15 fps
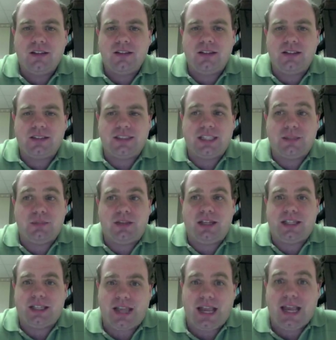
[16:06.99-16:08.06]
it seemed like
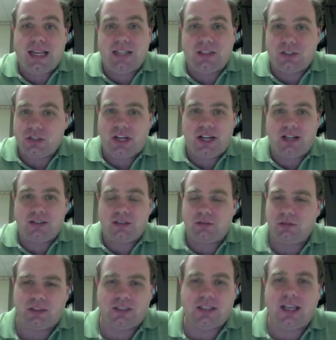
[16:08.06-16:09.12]
it had its chance to
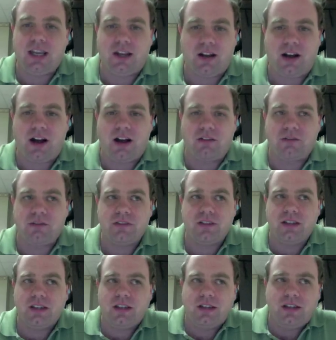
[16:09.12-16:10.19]
really take off,
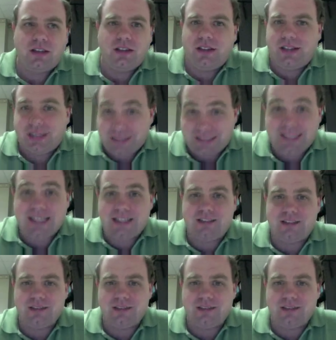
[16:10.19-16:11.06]
and it didn't.